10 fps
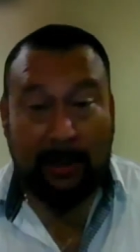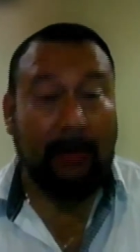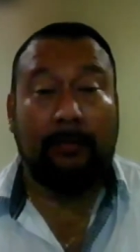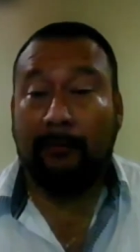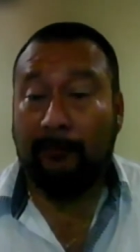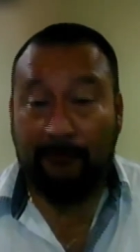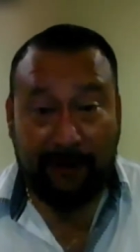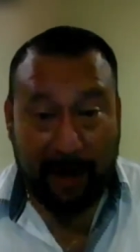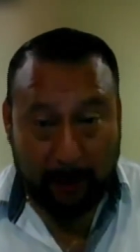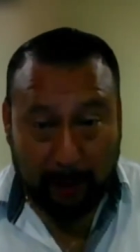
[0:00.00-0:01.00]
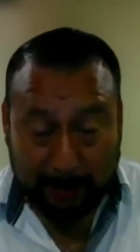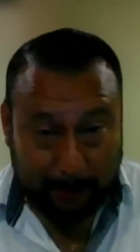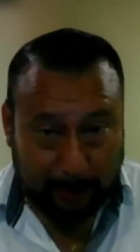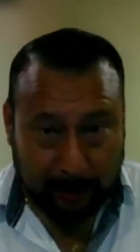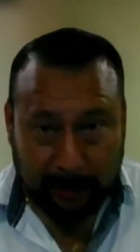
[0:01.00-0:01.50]
There are various
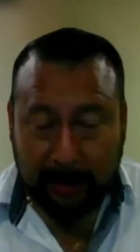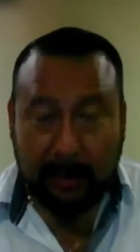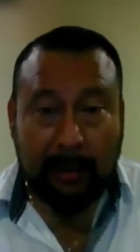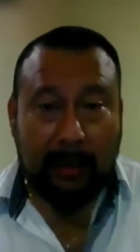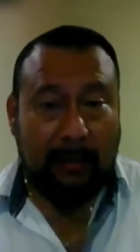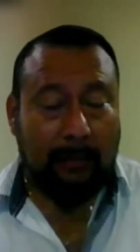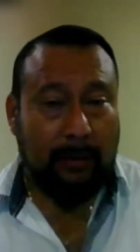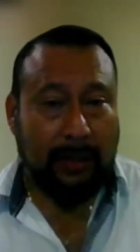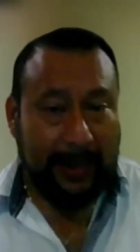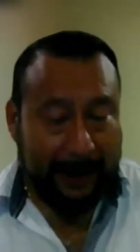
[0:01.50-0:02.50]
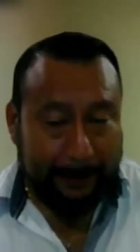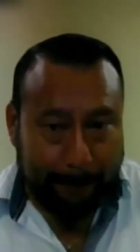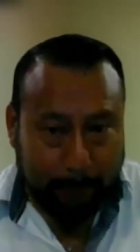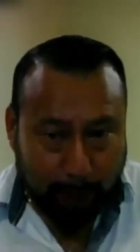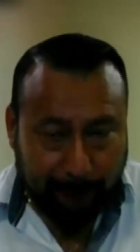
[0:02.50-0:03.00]
people out there with
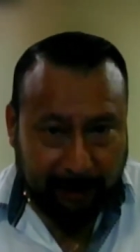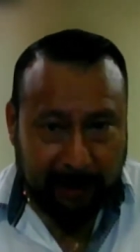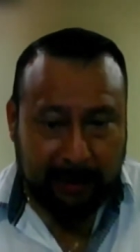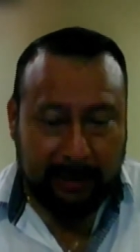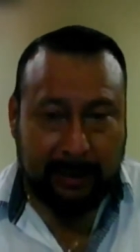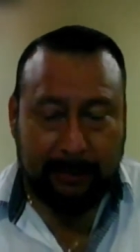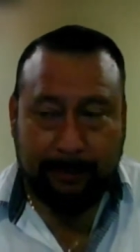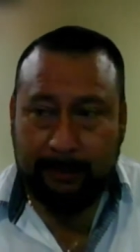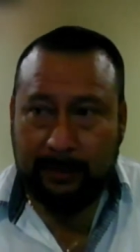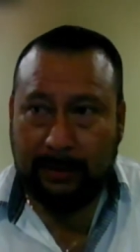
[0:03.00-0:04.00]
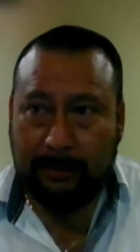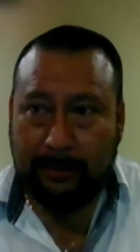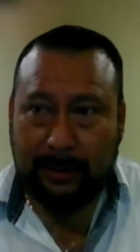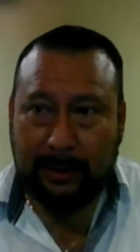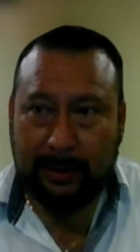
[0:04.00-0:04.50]
high-profile um,
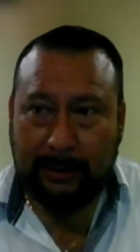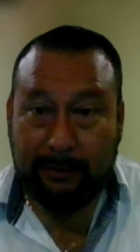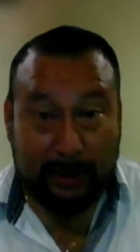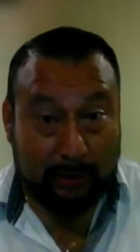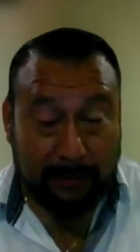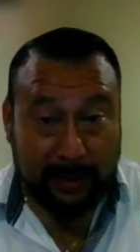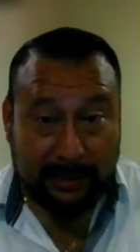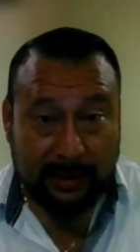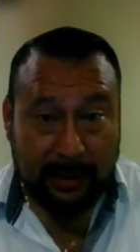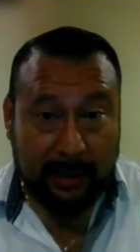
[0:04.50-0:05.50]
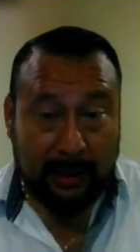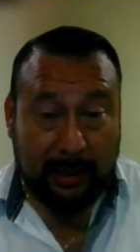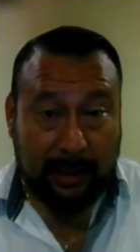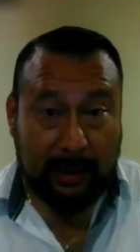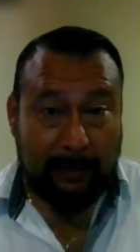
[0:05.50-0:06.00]
um, uh, resumes
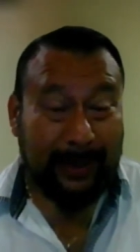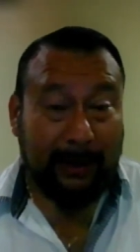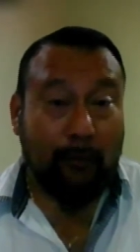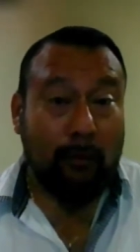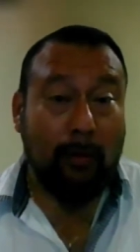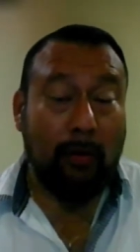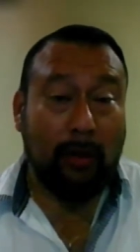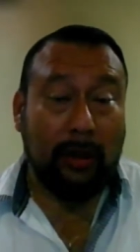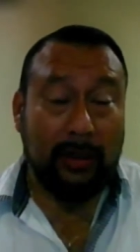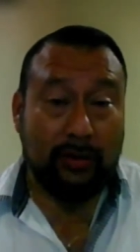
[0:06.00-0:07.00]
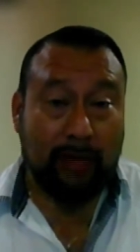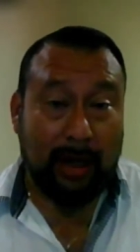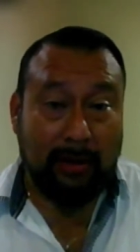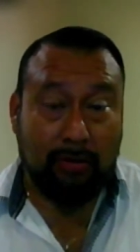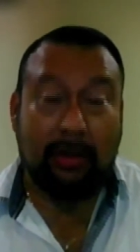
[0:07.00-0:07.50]
uh, that have worked in
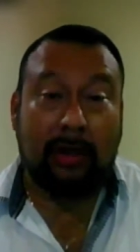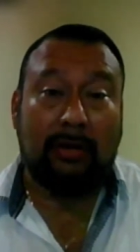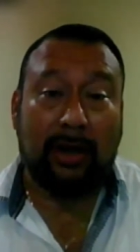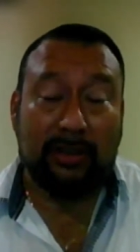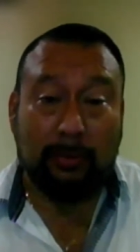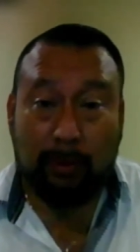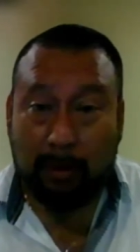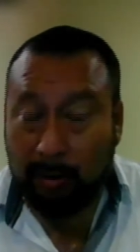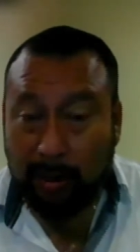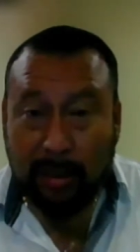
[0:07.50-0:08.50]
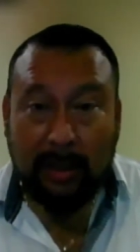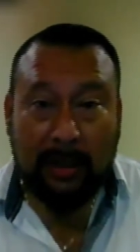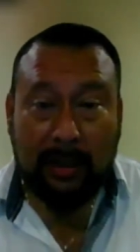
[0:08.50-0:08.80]
sugar industries across the world,